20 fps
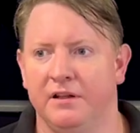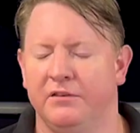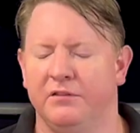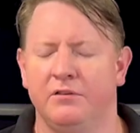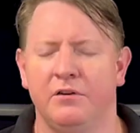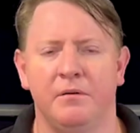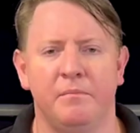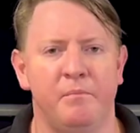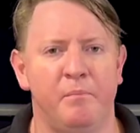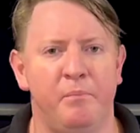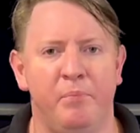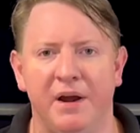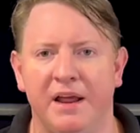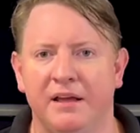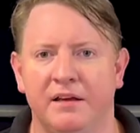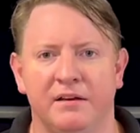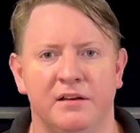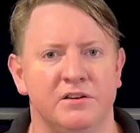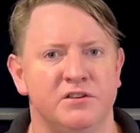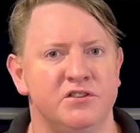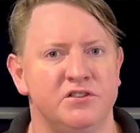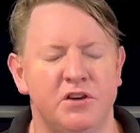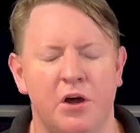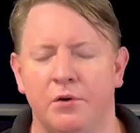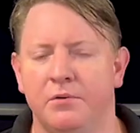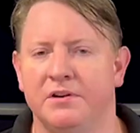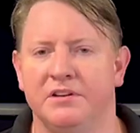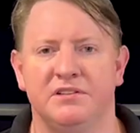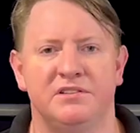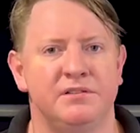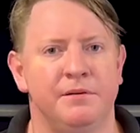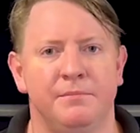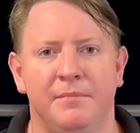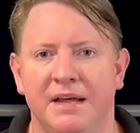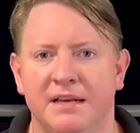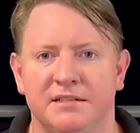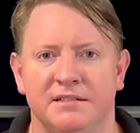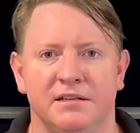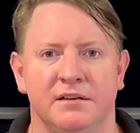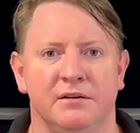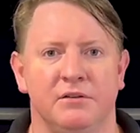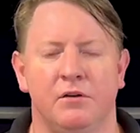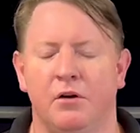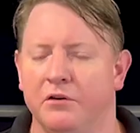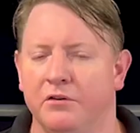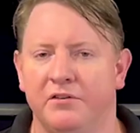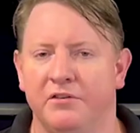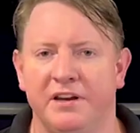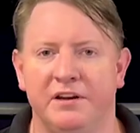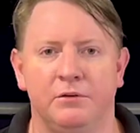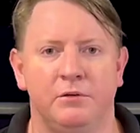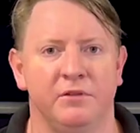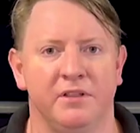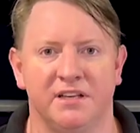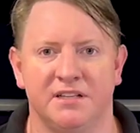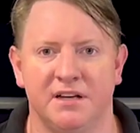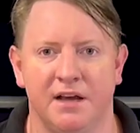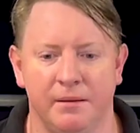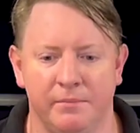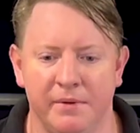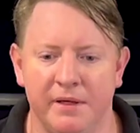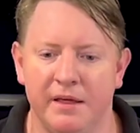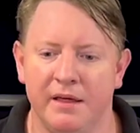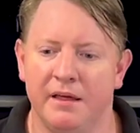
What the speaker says: It's not brick and stone and cement and concrete all the time.